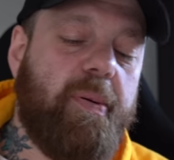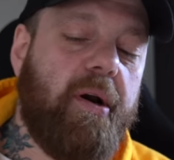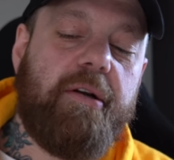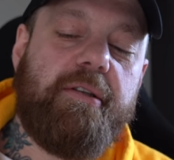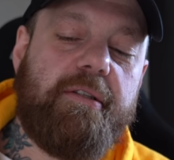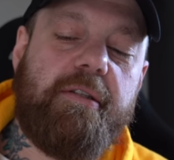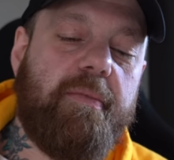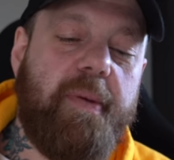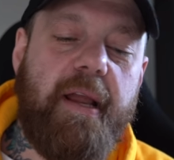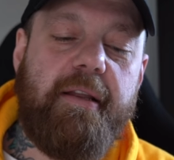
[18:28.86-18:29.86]
parts to
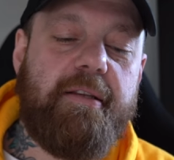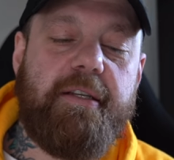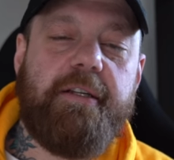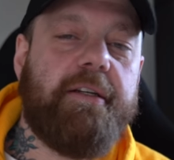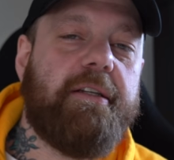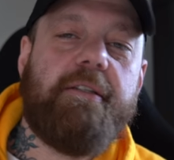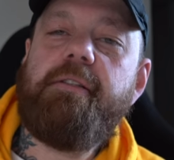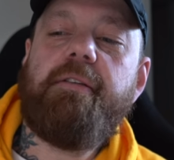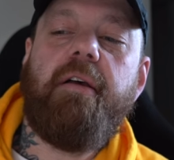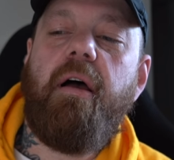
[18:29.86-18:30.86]
the painting
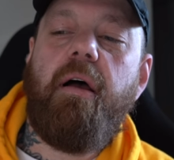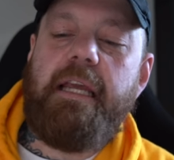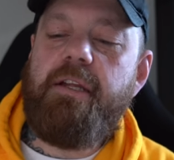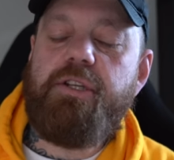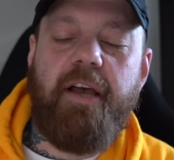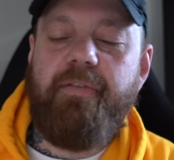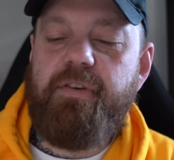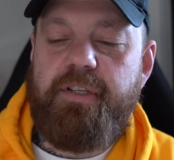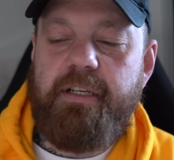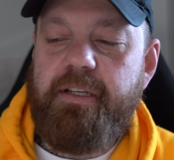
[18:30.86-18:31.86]
series. Uh, each have
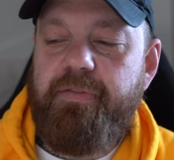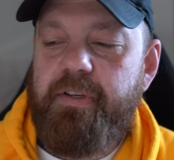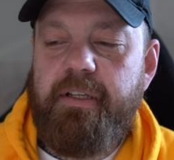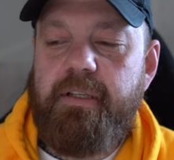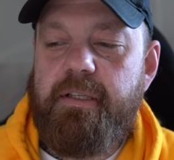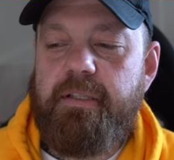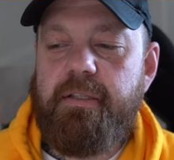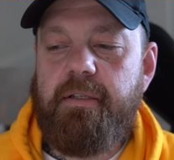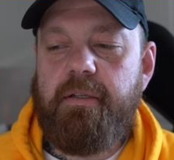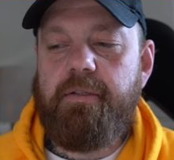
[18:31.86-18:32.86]
their
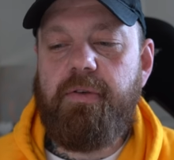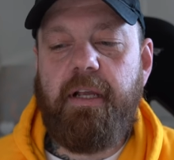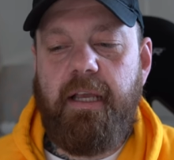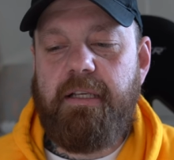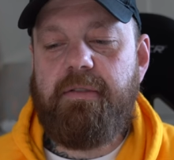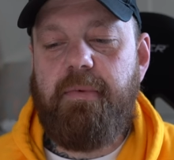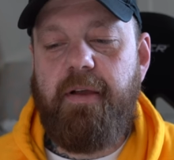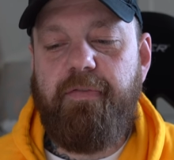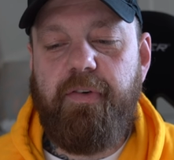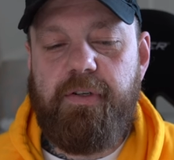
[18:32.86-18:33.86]
significance. So I guess
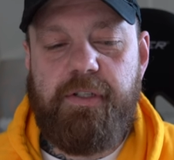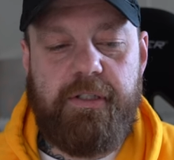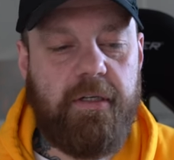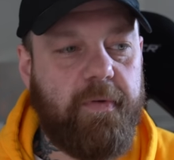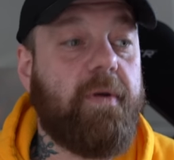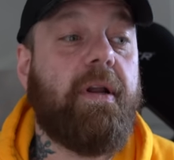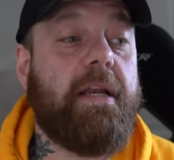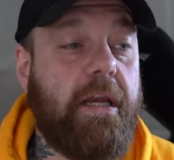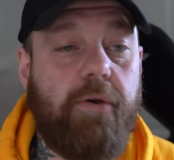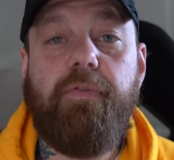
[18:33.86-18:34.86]
my first, what I
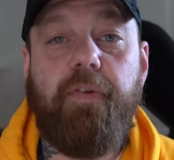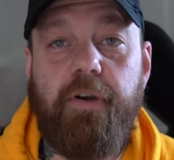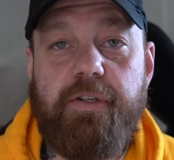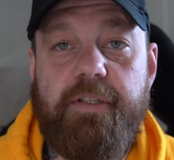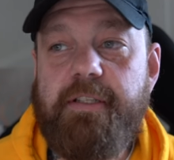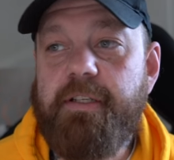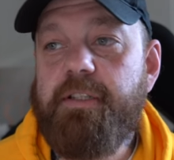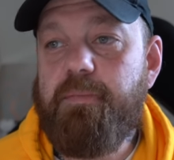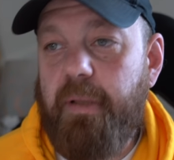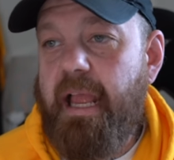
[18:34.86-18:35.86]
need to do first, is
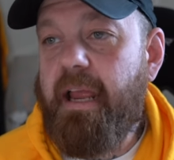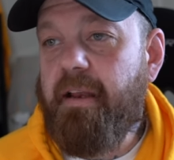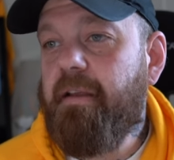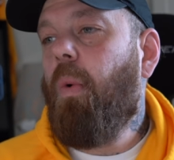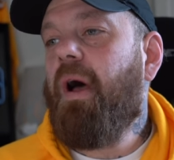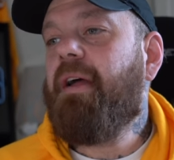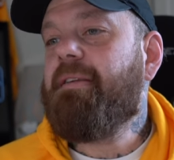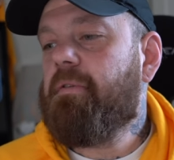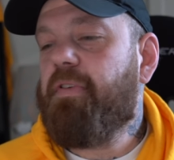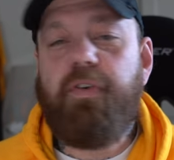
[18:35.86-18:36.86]
explain
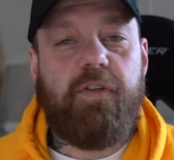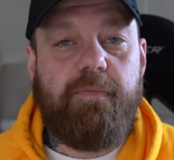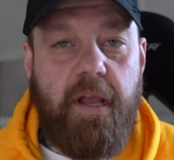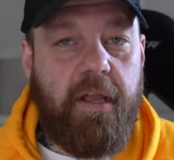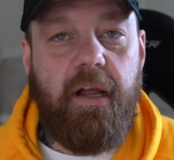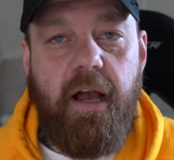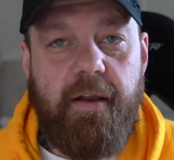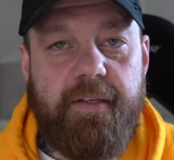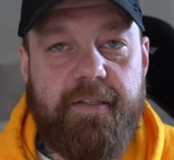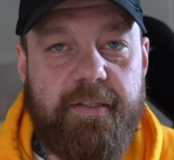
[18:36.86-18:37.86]
what the first Mecha
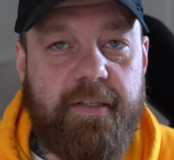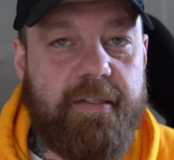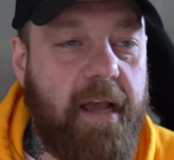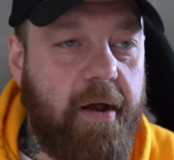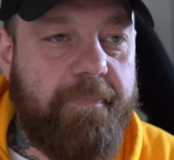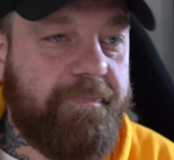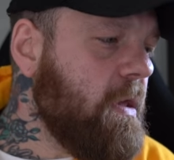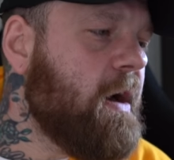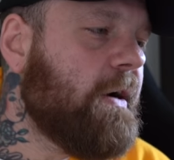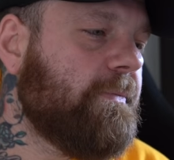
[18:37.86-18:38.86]
God is since it's out.
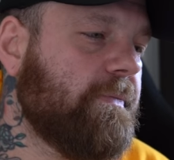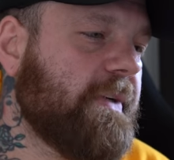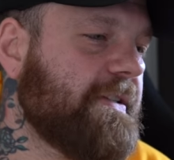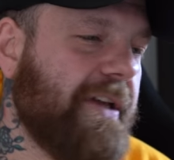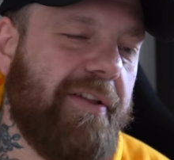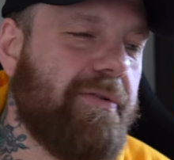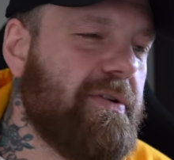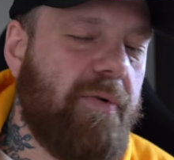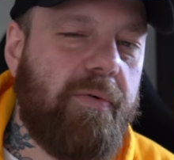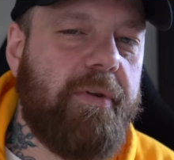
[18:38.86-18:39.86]
Because um, the other
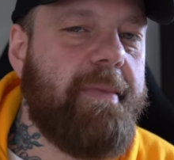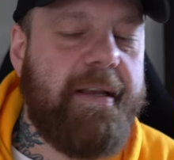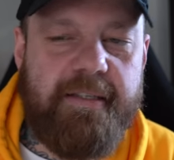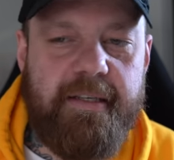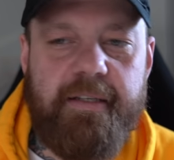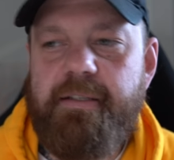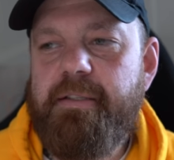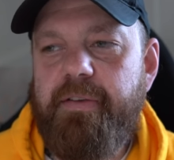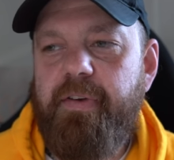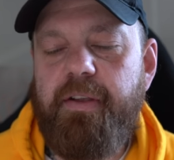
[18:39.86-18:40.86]
ones won't really make
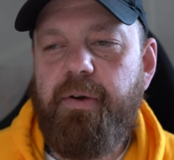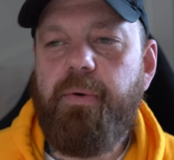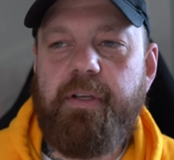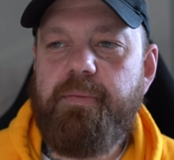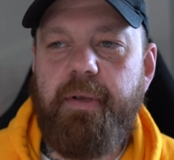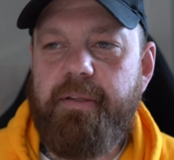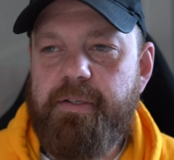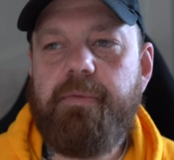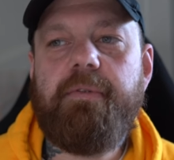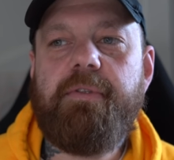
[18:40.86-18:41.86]
sense if I don't explain
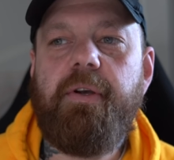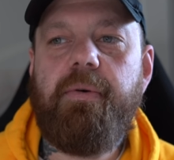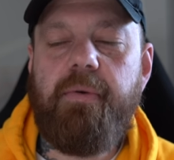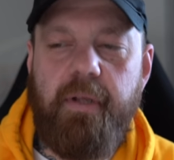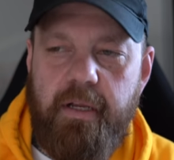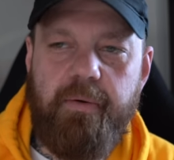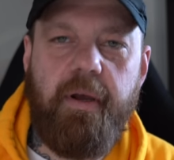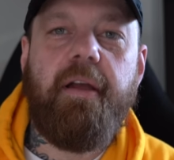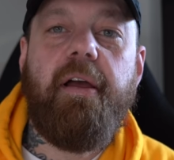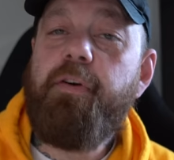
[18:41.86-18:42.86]
this one. So
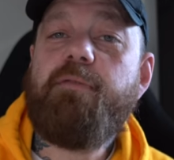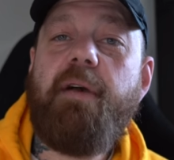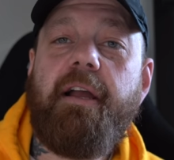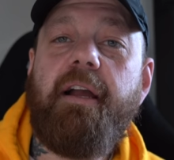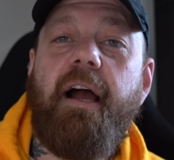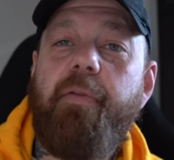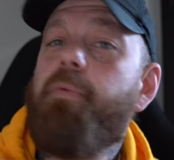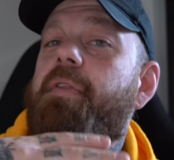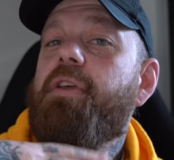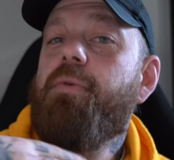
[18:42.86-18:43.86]
anyway, first Mecha God, the
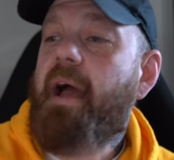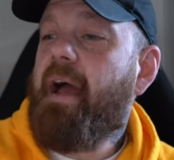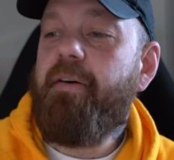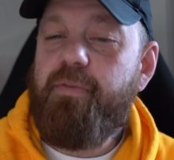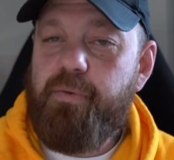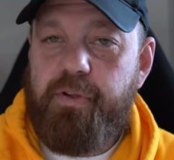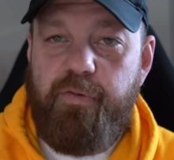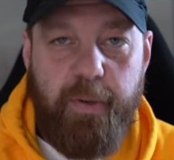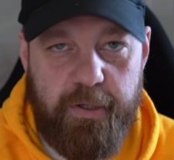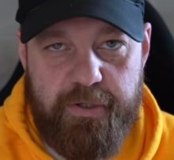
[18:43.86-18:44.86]
one that you have, the one that
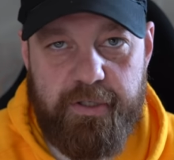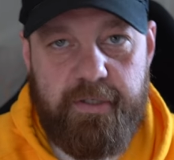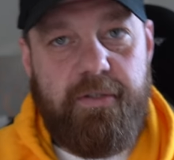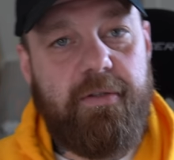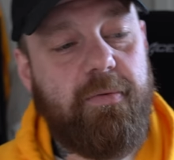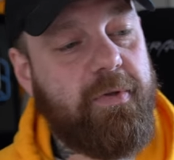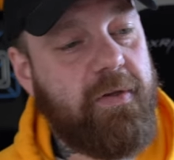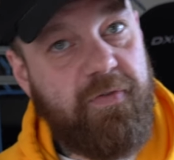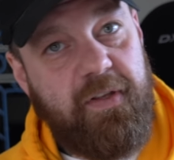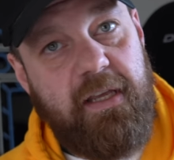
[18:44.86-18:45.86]
you've purchased, the one
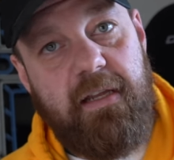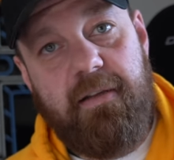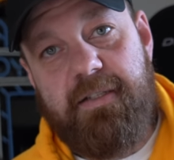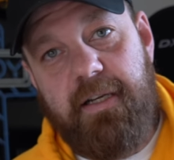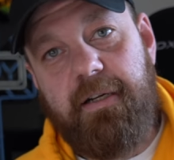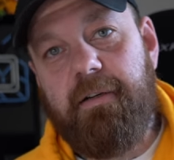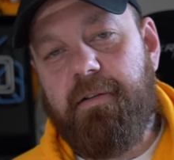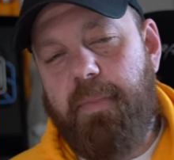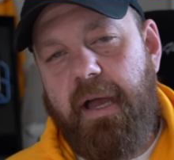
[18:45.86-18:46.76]
that you've seen, the sticker, the